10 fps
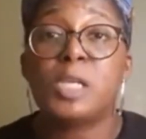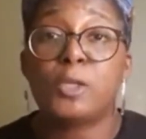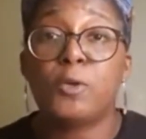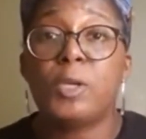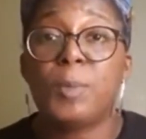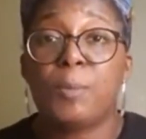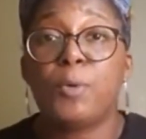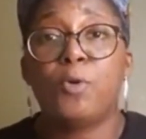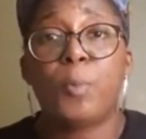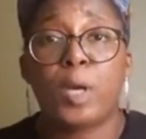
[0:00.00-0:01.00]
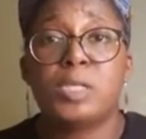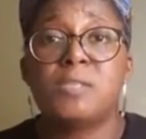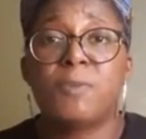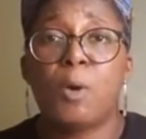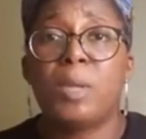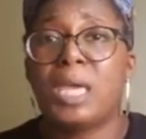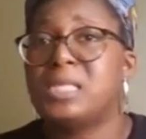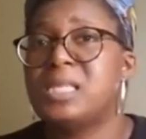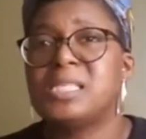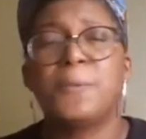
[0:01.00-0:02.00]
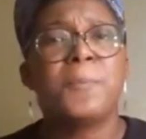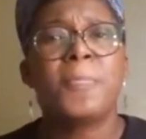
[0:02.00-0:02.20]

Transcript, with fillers: including people who purchased phone cases.